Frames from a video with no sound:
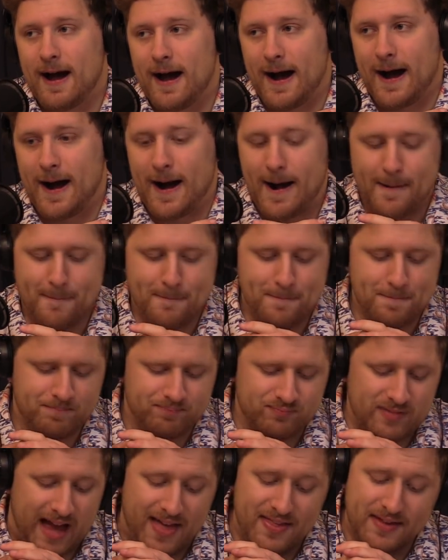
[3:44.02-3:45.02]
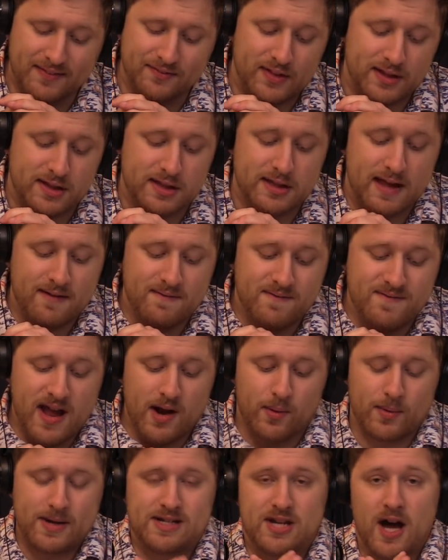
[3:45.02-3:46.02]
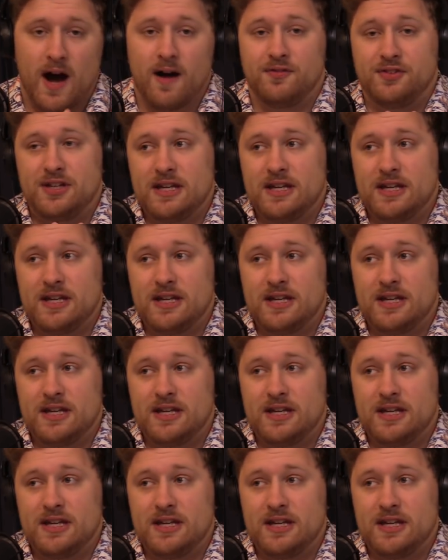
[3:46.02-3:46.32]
I think this is a very tough